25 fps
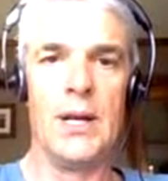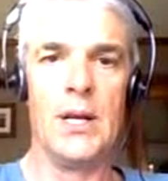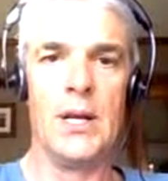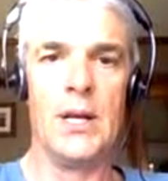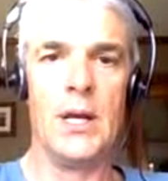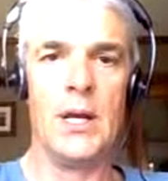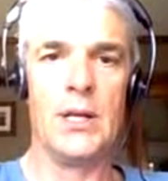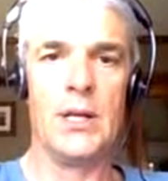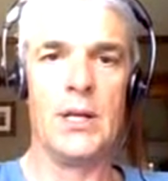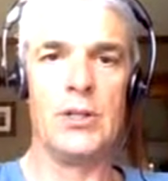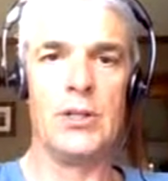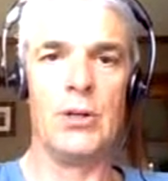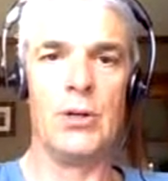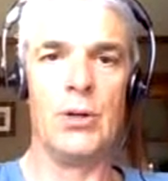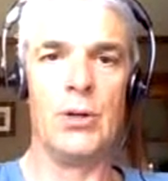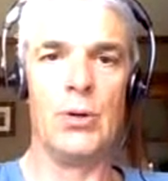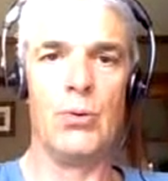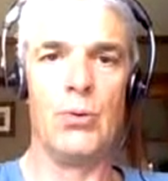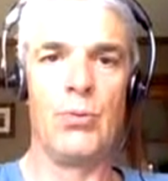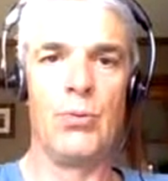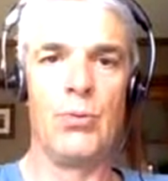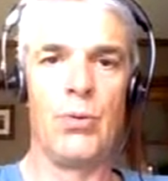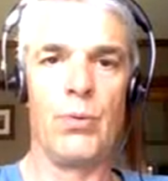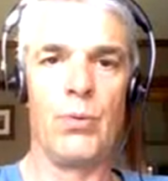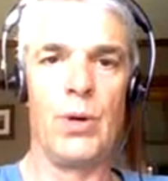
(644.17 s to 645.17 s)
2,
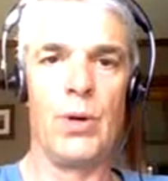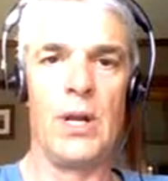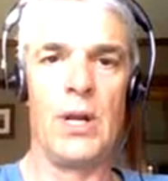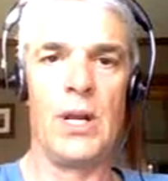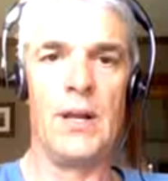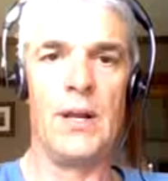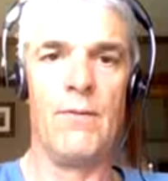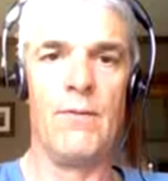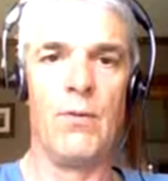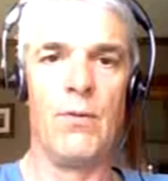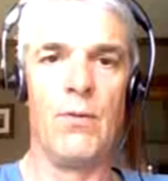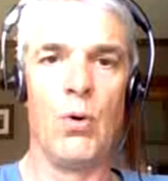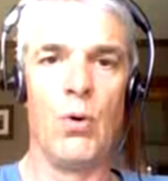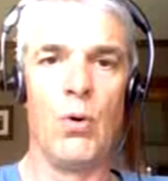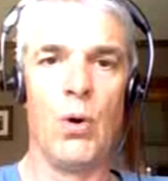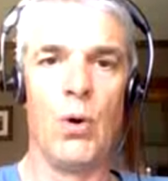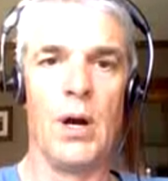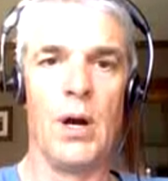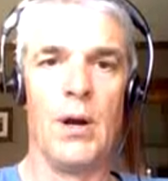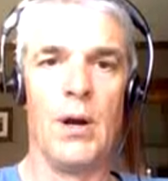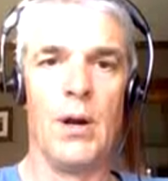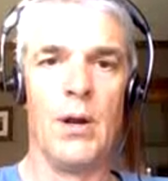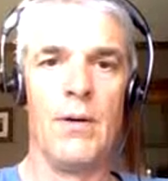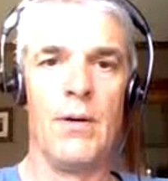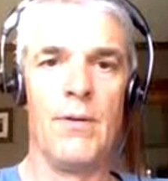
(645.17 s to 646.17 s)
3, 4,
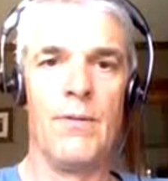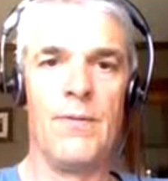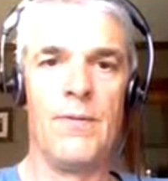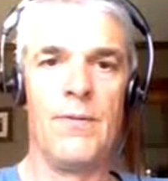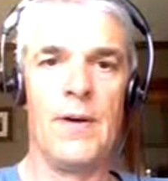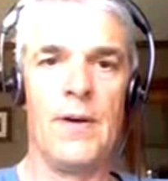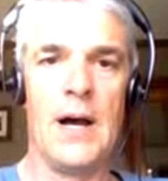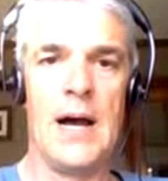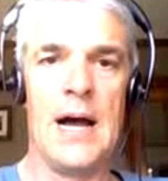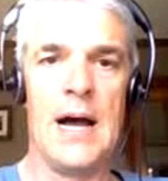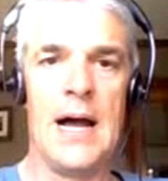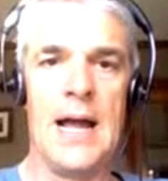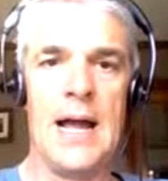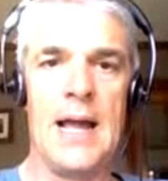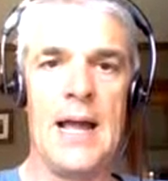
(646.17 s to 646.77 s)
5.